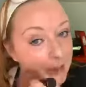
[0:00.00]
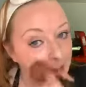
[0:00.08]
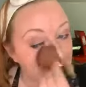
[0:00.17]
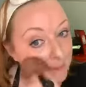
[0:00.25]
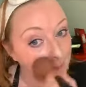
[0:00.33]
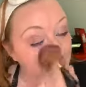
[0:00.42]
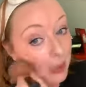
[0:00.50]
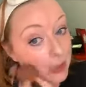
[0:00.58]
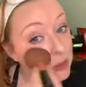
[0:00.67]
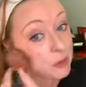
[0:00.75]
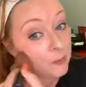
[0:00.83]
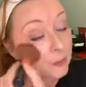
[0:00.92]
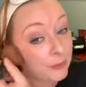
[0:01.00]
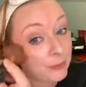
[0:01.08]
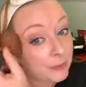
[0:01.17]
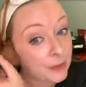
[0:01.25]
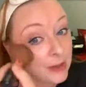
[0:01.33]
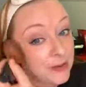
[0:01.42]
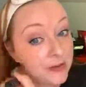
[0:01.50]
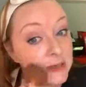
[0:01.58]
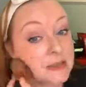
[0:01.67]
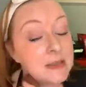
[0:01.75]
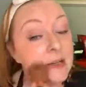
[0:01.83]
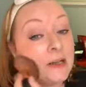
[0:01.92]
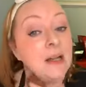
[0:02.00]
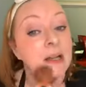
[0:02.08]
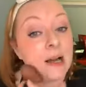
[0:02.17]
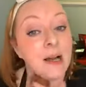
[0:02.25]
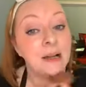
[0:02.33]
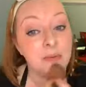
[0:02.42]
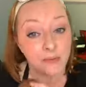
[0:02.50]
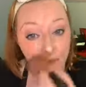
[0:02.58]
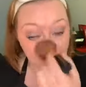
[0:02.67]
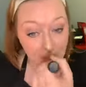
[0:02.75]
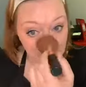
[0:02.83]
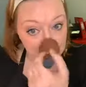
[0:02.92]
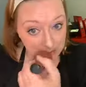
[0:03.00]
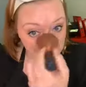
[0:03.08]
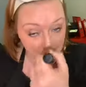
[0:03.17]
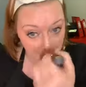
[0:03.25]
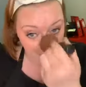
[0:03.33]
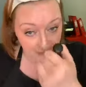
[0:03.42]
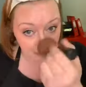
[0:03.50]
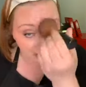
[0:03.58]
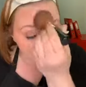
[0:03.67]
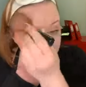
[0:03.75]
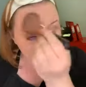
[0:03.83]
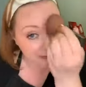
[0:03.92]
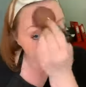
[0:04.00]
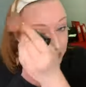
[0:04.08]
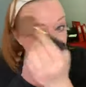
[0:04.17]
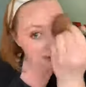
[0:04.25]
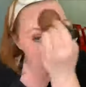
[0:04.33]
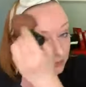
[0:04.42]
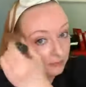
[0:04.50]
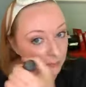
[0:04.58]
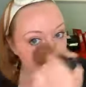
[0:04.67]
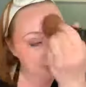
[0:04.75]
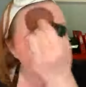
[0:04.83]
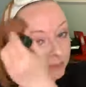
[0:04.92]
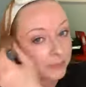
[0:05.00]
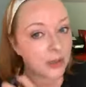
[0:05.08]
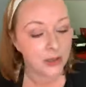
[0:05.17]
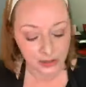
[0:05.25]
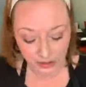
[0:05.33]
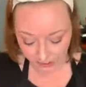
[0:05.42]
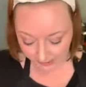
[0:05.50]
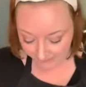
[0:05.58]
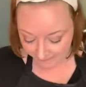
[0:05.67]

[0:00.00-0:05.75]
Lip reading: But I do prefer this actual fuchsia loose foundation brush